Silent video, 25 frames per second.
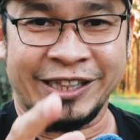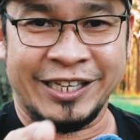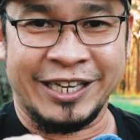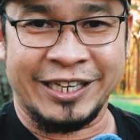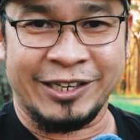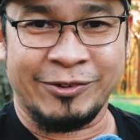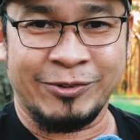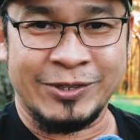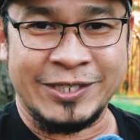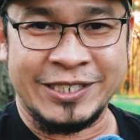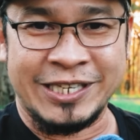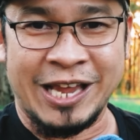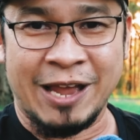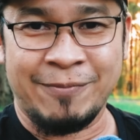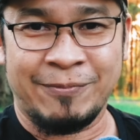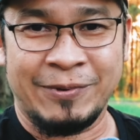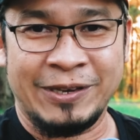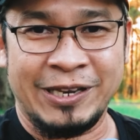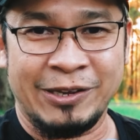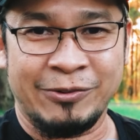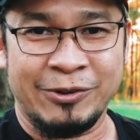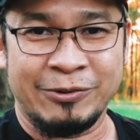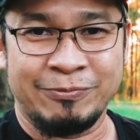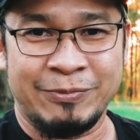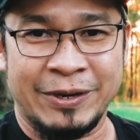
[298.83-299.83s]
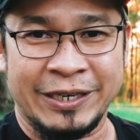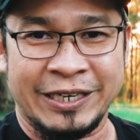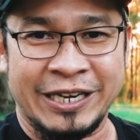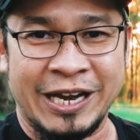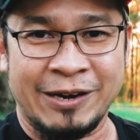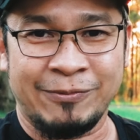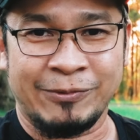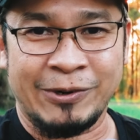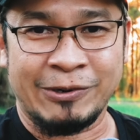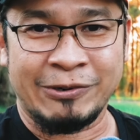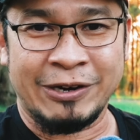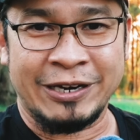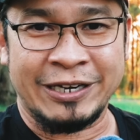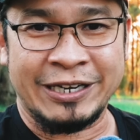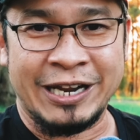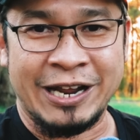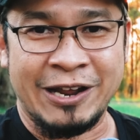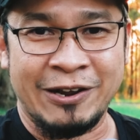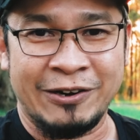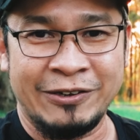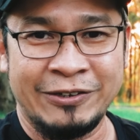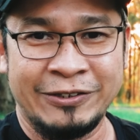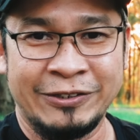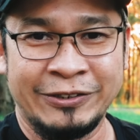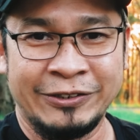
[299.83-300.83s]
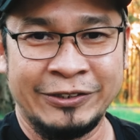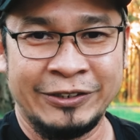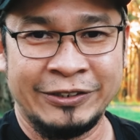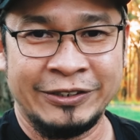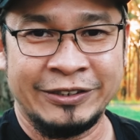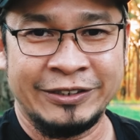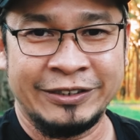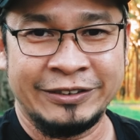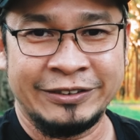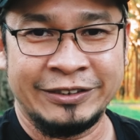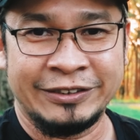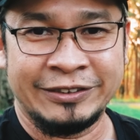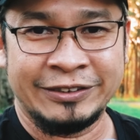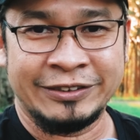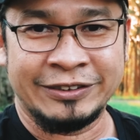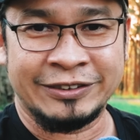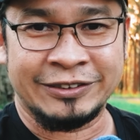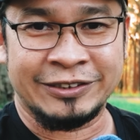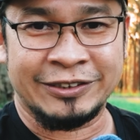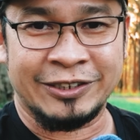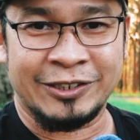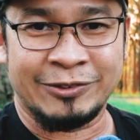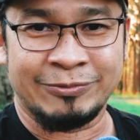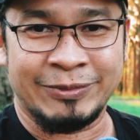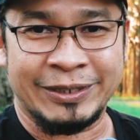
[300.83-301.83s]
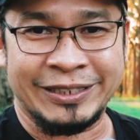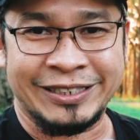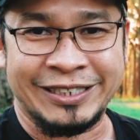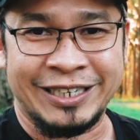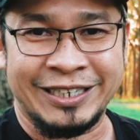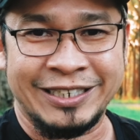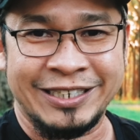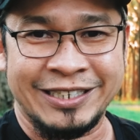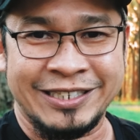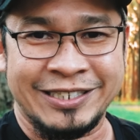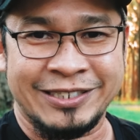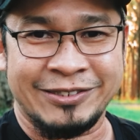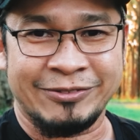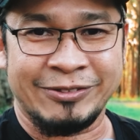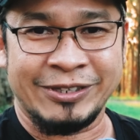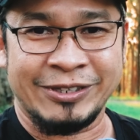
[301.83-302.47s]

like what's happening with my camera right now. Oh my god, it's